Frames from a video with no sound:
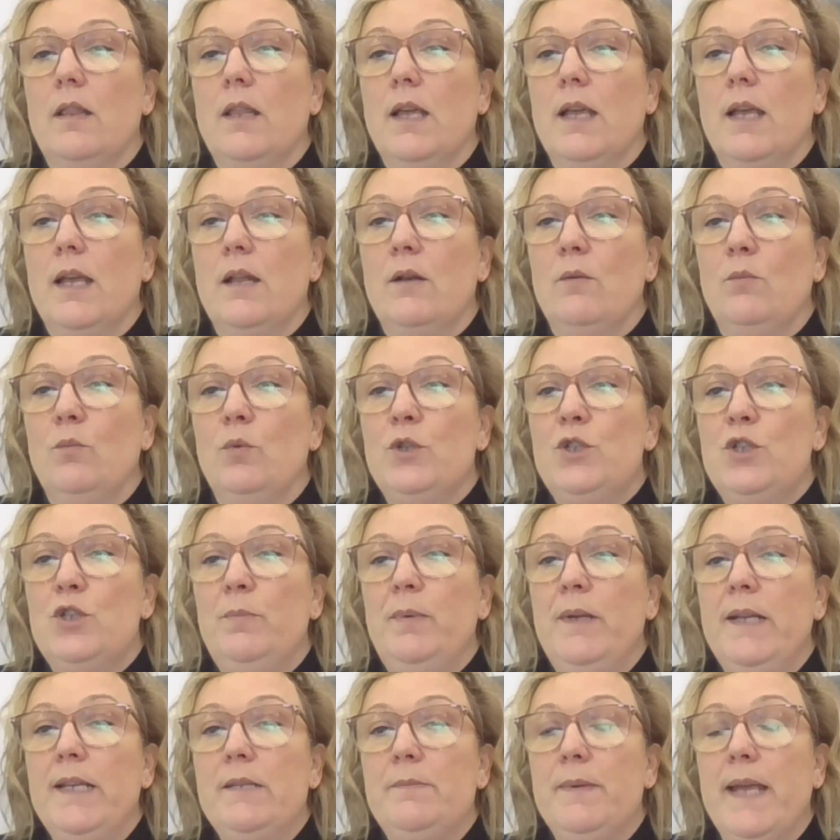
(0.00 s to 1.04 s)
Then, would you
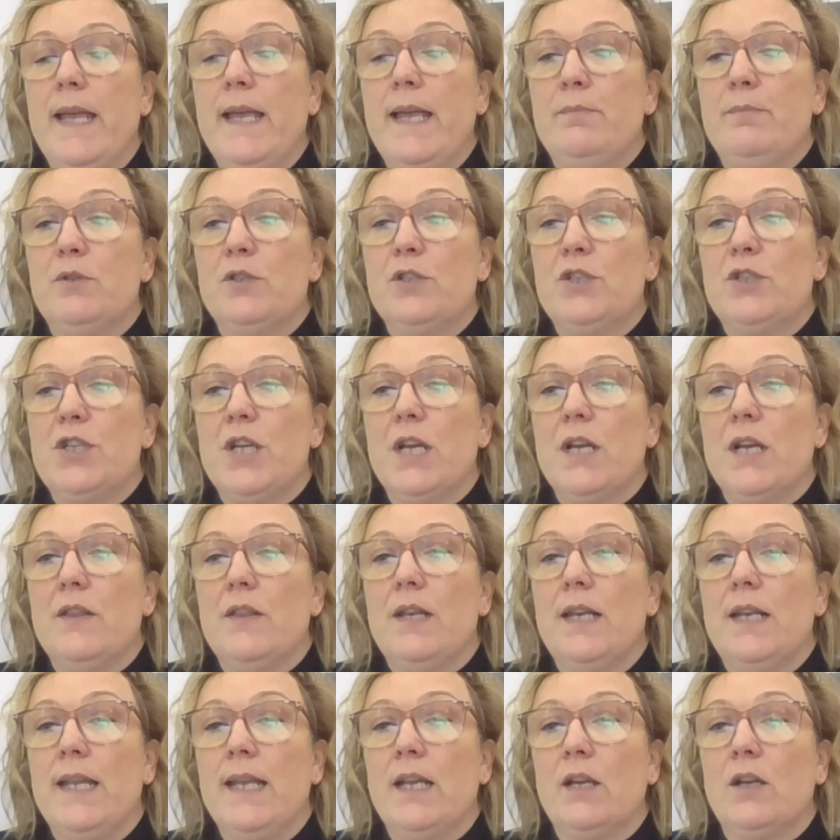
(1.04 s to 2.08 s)
please be able to share
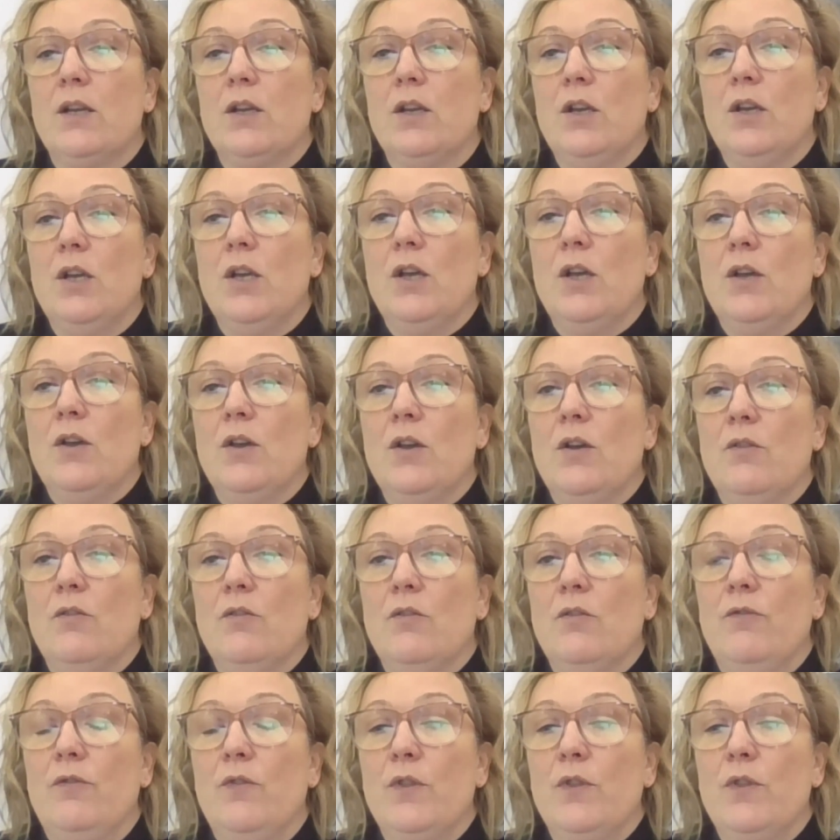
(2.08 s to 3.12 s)
the link
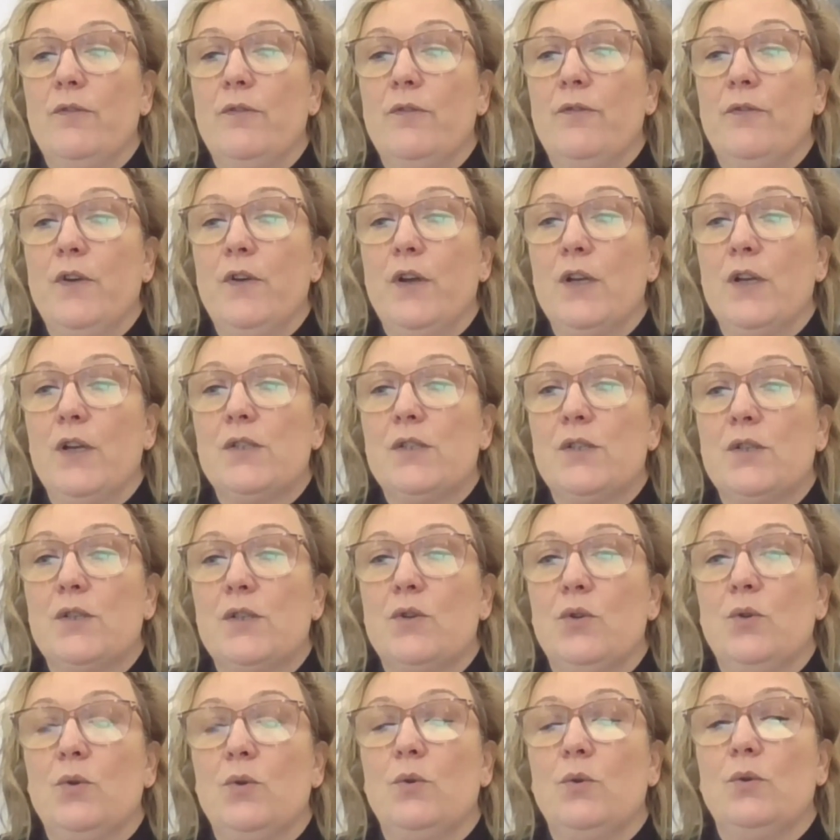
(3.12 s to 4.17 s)
for the first
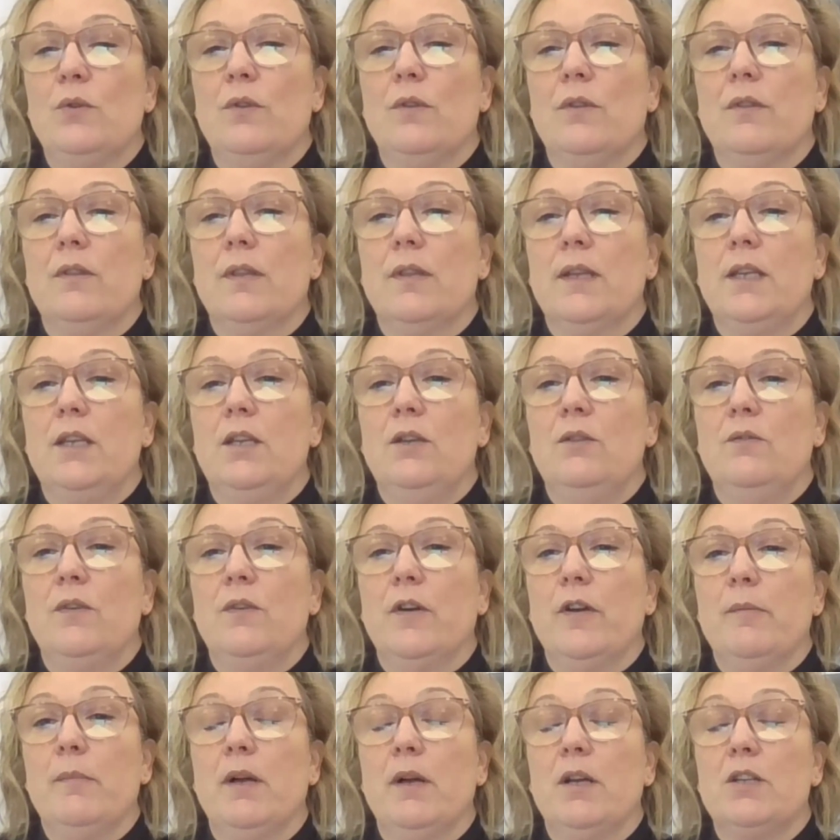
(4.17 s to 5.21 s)
call? Thank you
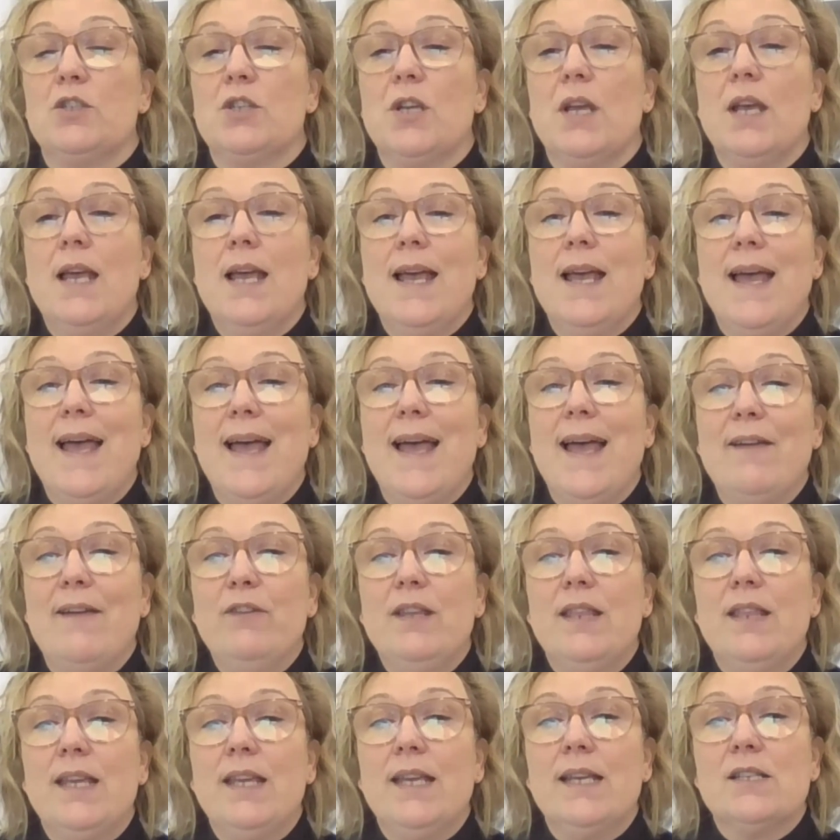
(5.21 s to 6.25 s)
very much.
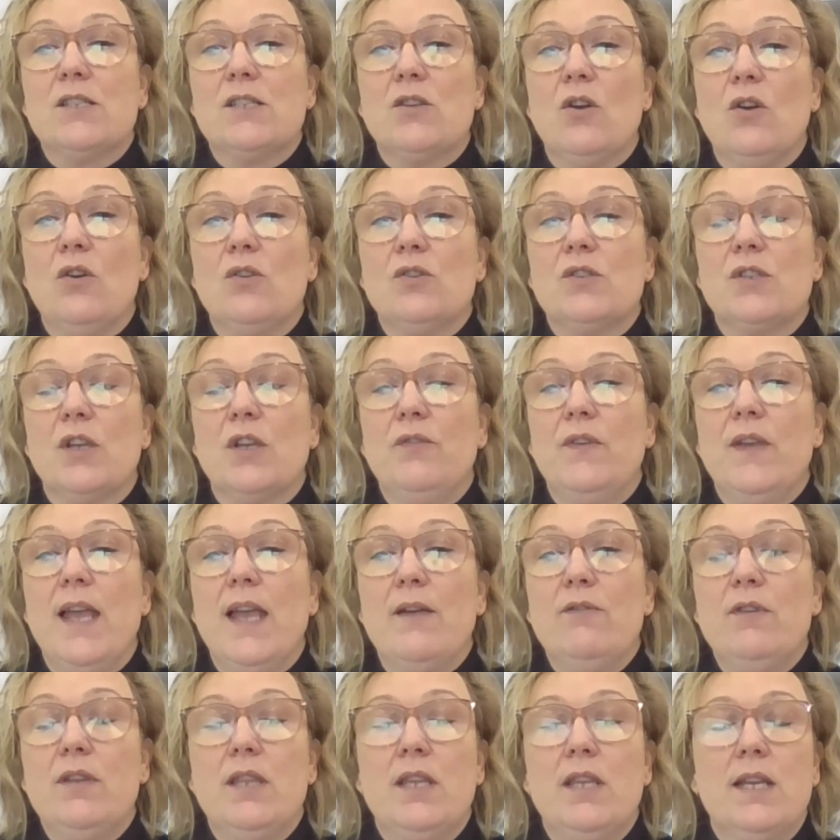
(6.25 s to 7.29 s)
Everything is, Sophie,
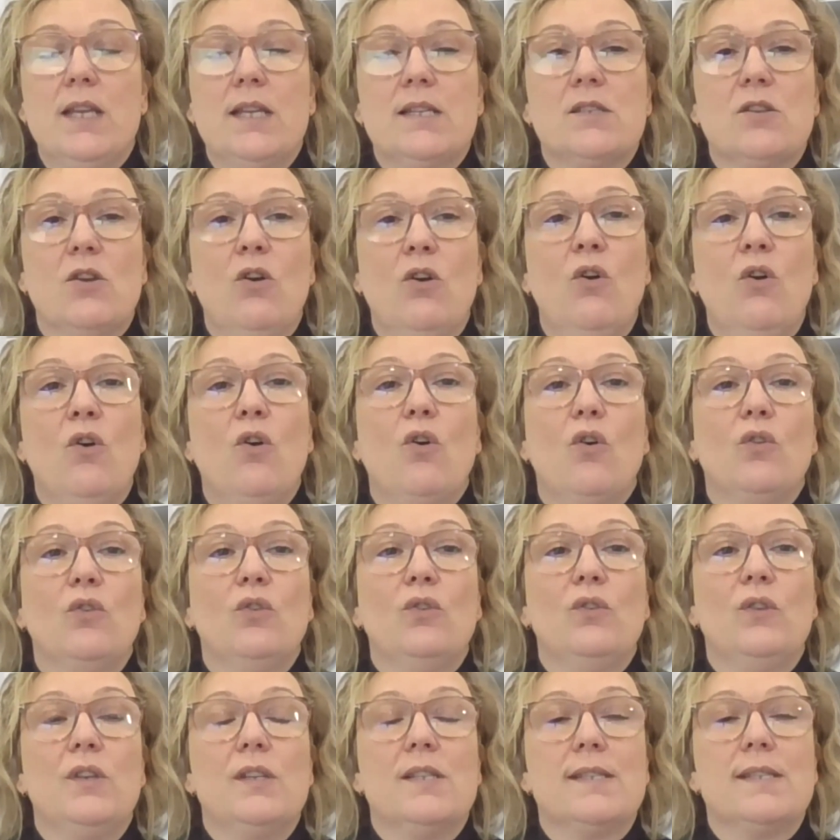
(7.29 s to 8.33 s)
everything is
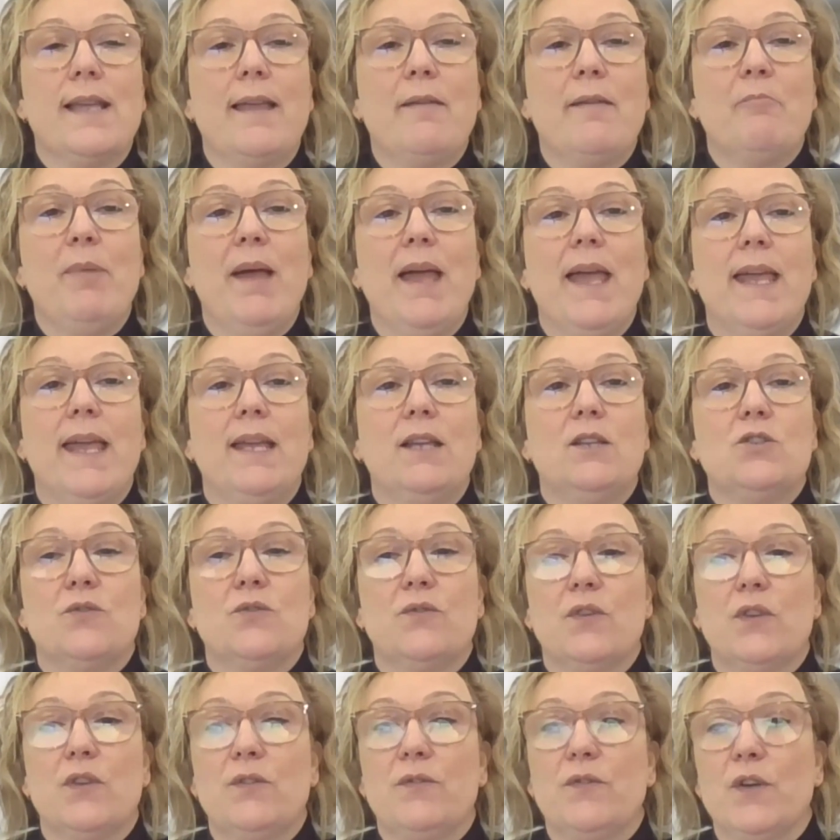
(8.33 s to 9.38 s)
on the same page
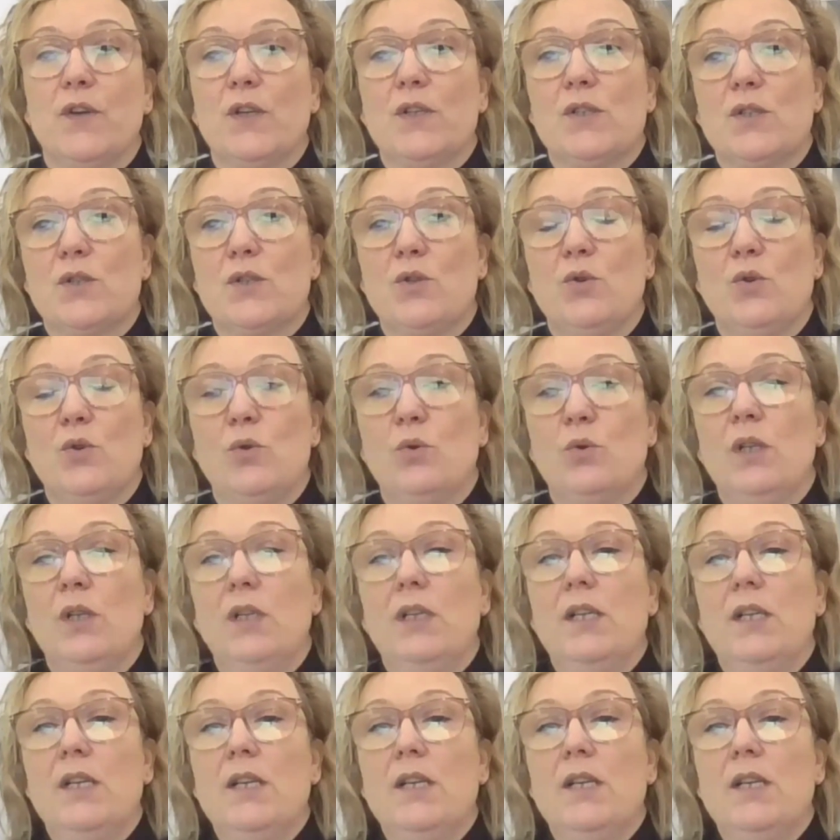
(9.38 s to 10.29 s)
for the first call.